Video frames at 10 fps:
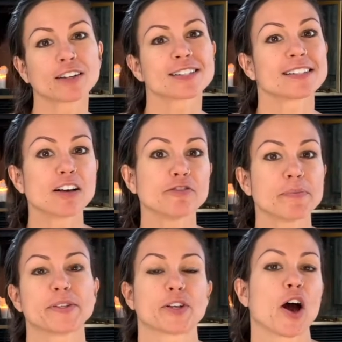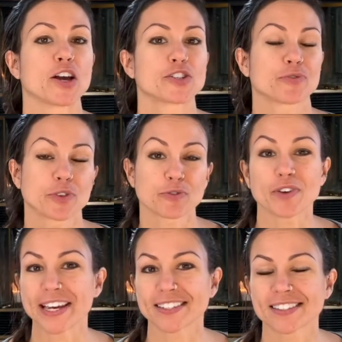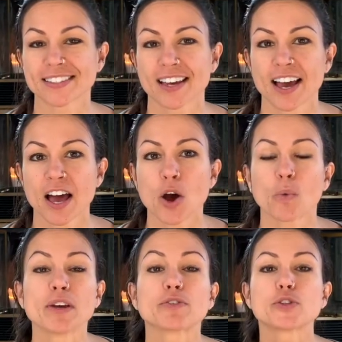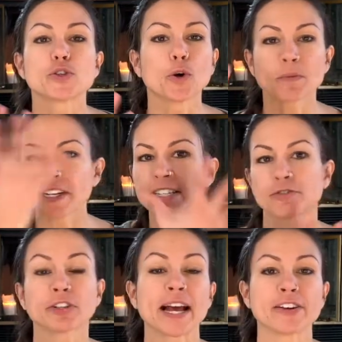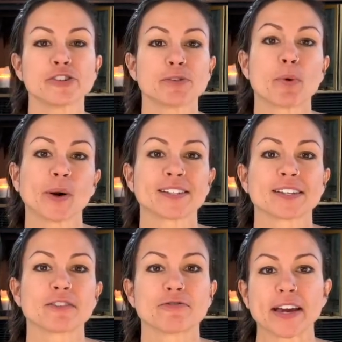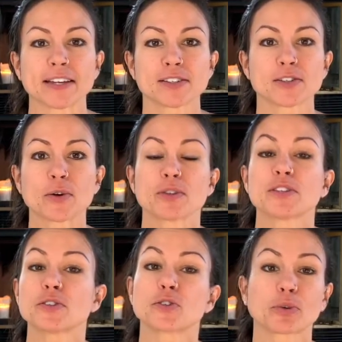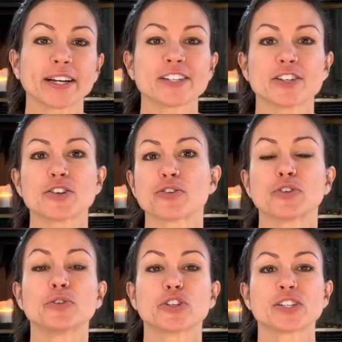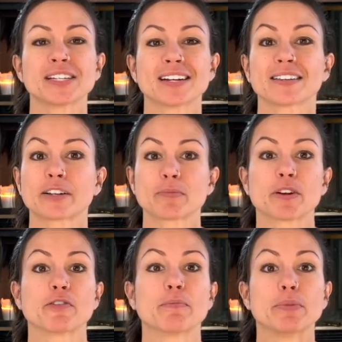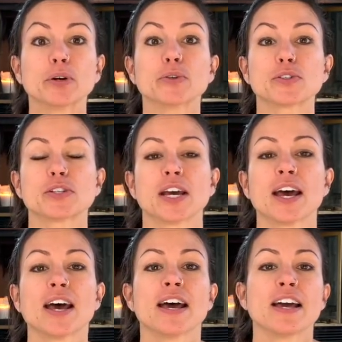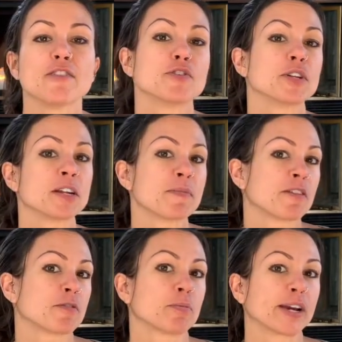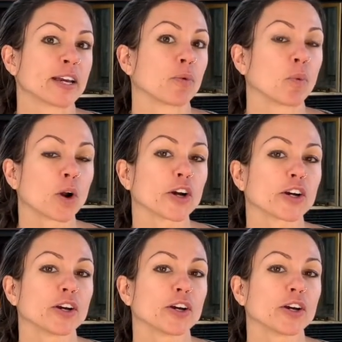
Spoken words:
self-massage for the face. We have so many different energy points in the face, so this is great to do if you just need a little bit of a boost, if you need a bit of a break at work,